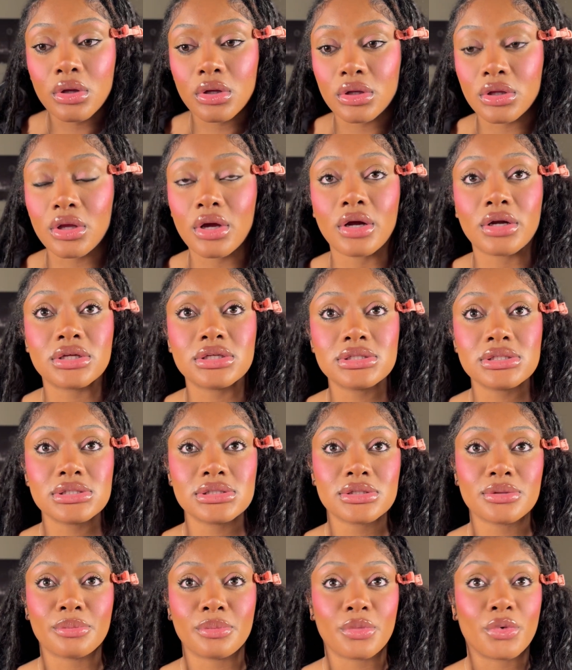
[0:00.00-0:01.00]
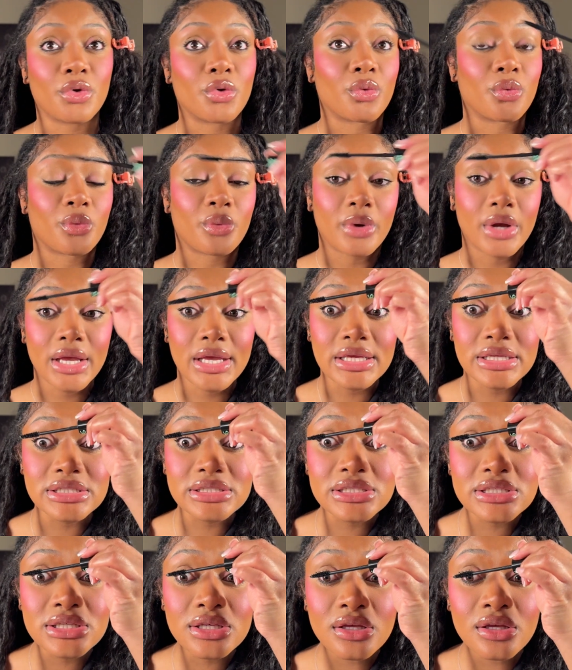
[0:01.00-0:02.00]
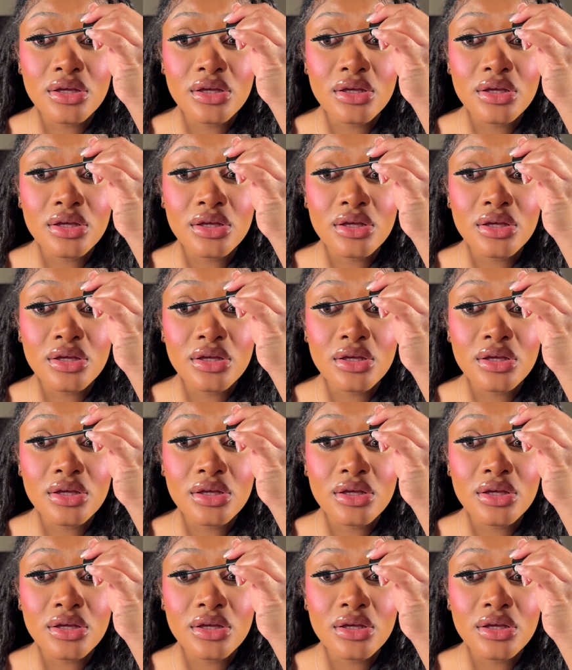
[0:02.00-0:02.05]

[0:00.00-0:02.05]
Y'all, this is some great